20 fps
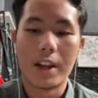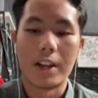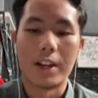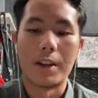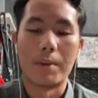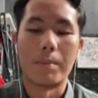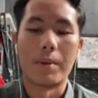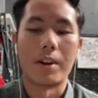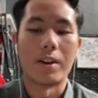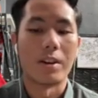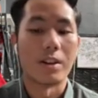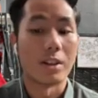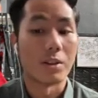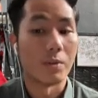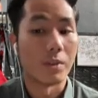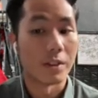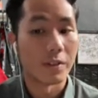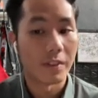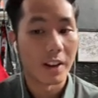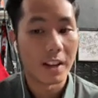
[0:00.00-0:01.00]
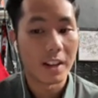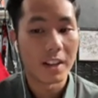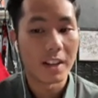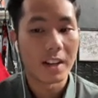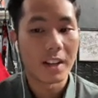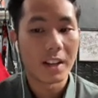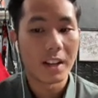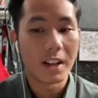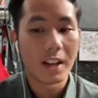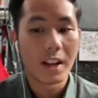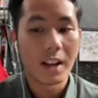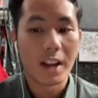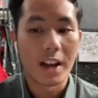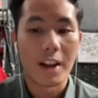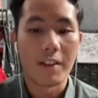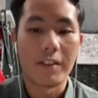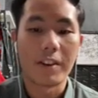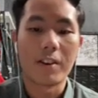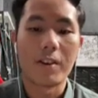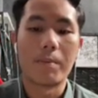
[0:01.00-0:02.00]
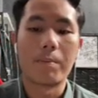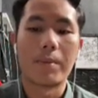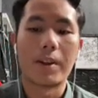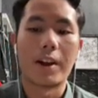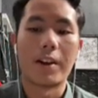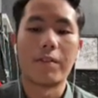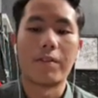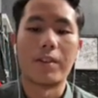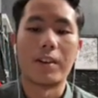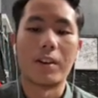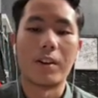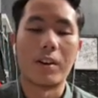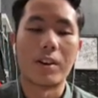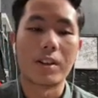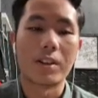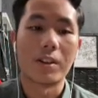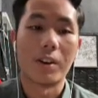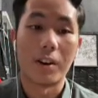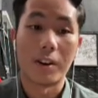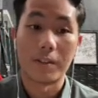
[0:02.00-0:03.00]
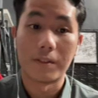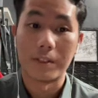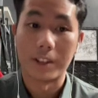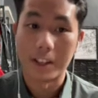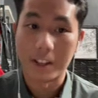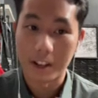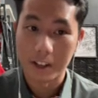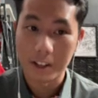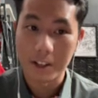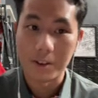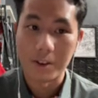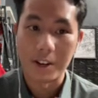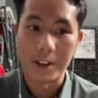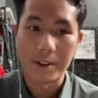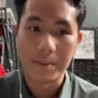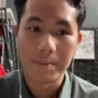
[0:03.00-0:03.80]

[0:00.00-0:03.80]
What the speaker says: The marriage was valid, having complied with laws of the country.